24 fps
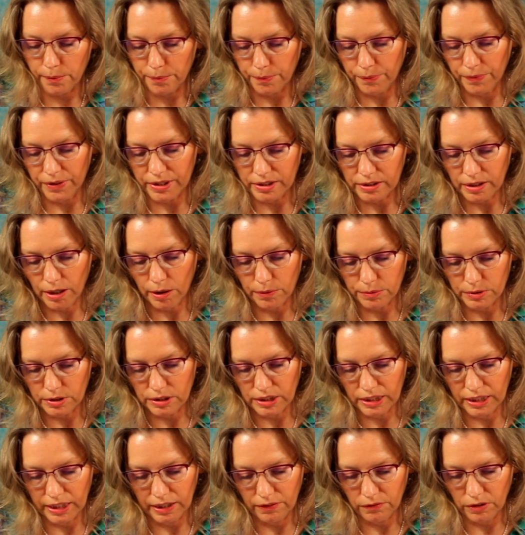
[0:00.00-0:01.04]
this helps
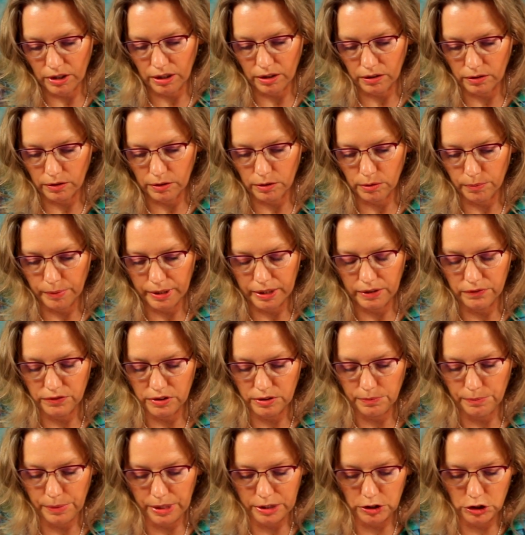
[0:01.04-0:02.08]
to give it a little bit of
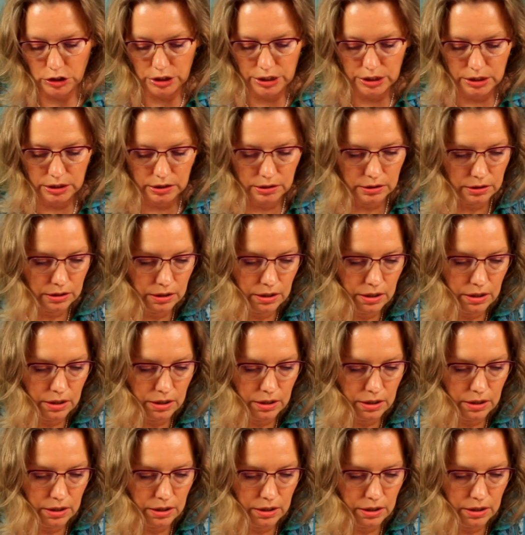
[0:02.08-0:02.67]
dimension